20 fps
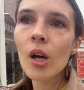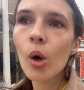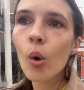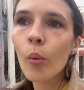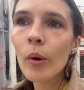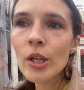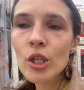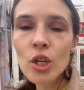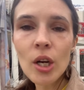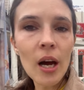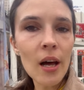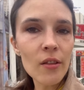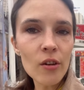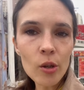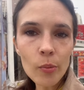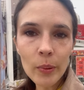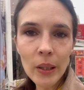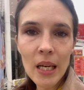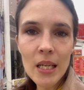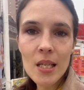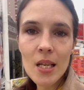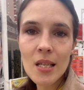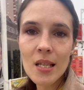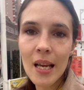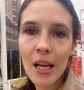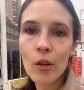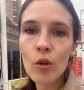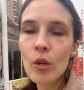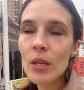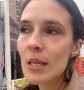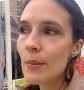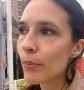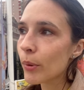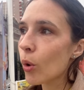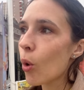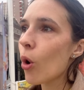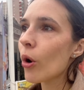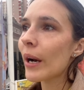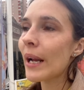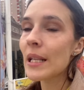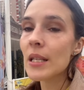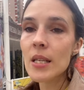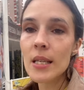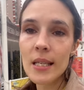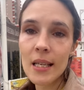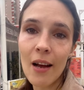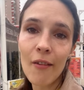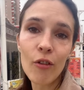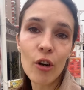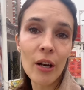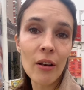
which other places can you explore and discover